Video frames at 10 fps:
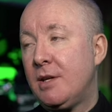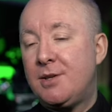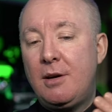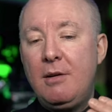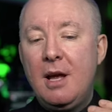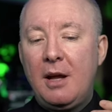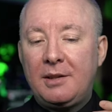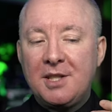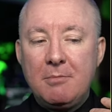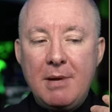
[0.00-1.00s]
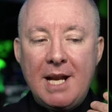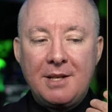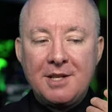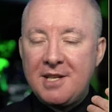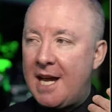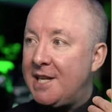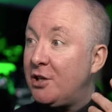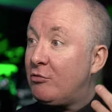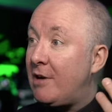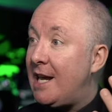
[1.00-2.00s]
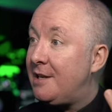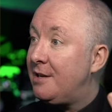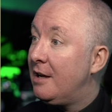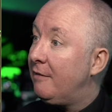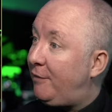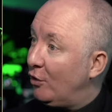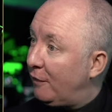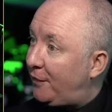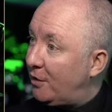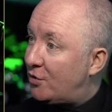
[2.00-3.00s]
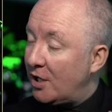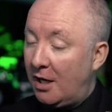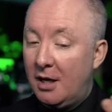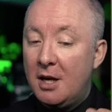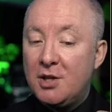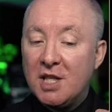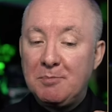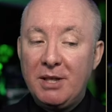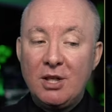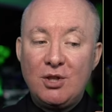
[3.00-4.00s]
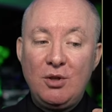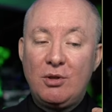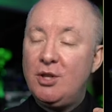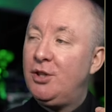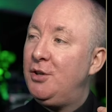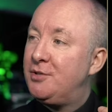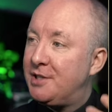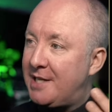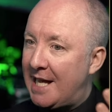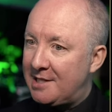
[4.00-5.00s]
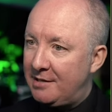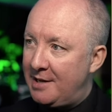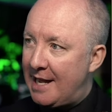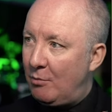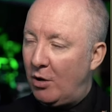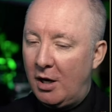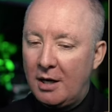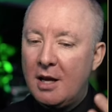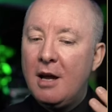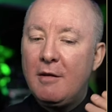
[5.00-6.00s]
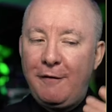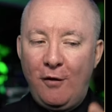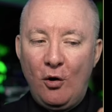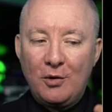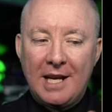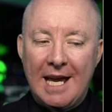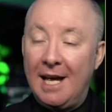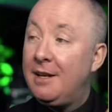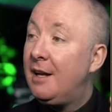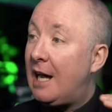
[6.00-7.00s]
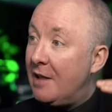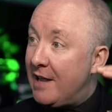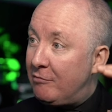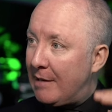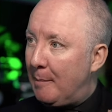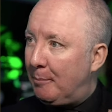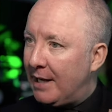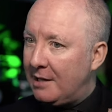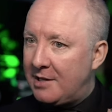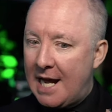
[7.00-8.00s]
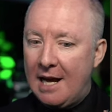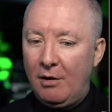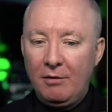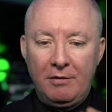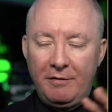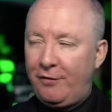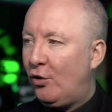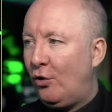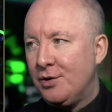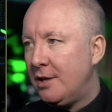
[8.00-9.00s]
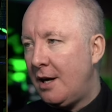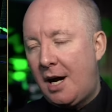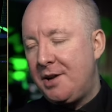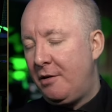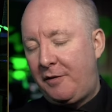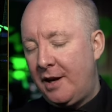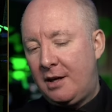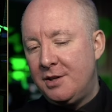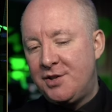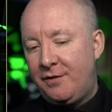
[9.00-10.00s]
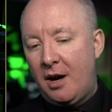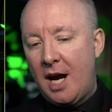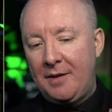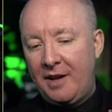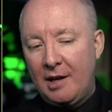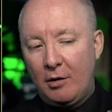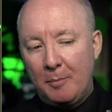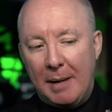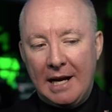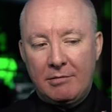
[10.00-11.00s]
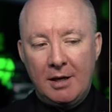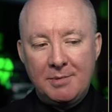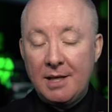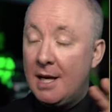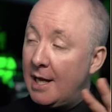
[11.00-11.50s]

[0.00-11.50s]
So that doesn't mean to say it's a great for your future just because you can use the Tesla network. Ford can, and they're ramping down. Ford, I don't think, can survive. I think they'll go bankrupt.